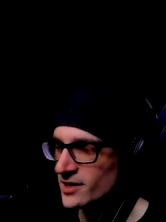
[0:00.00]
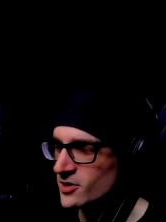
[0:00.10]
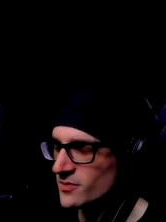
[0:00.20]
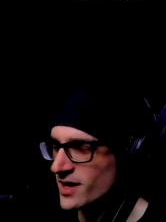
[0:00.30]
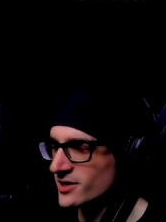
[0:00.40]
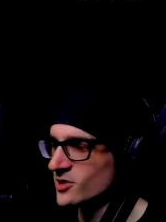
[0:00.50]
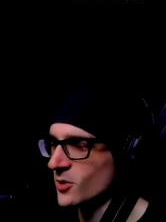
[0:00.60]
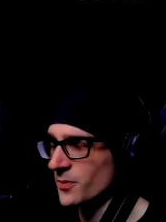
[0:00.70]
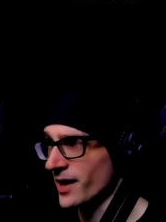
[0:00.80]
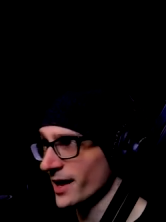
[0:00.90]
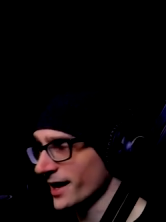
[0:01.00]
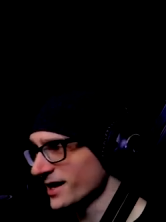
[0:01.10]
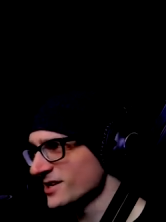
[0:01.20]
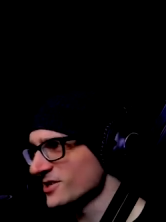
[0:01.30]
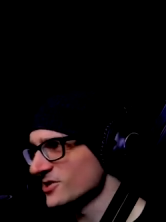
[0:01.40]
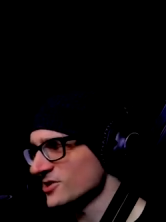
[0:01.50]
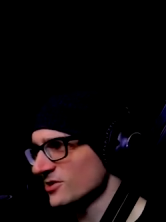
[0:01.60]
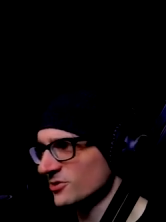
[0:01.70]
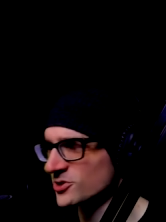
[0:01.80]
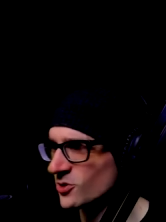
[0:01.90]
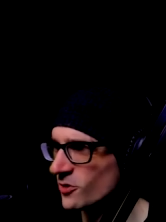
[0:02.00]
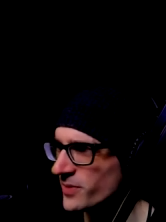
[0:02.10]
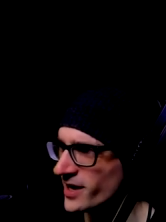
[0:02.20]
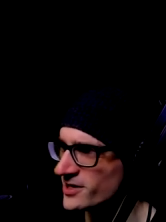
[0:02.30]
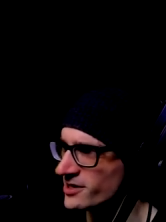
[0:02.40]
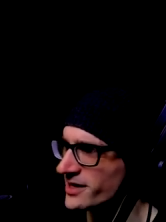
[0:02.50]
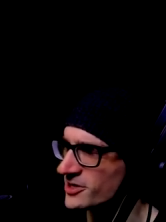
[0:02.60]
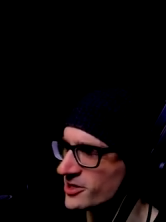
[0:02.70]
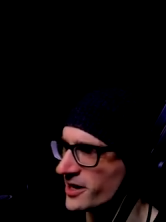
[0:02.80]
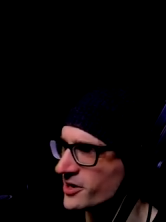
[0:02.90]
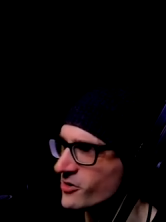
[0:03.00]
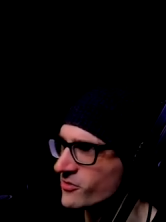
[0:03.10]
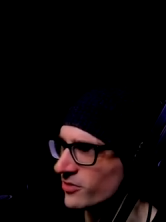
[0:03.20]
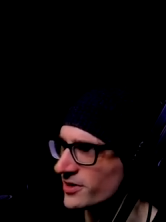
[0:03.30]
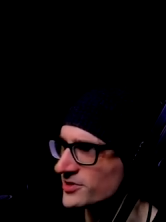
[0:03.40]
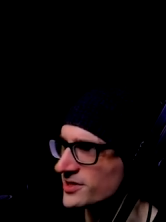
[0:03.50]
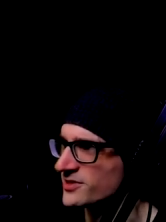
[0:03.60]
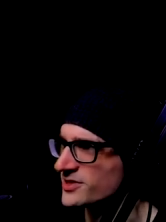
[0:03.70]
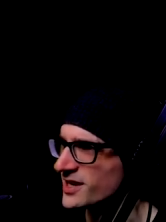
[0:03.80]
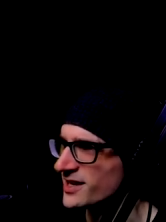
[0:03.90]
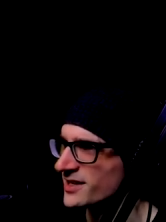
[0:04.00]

You can make a new page or store page on itch.io for instance.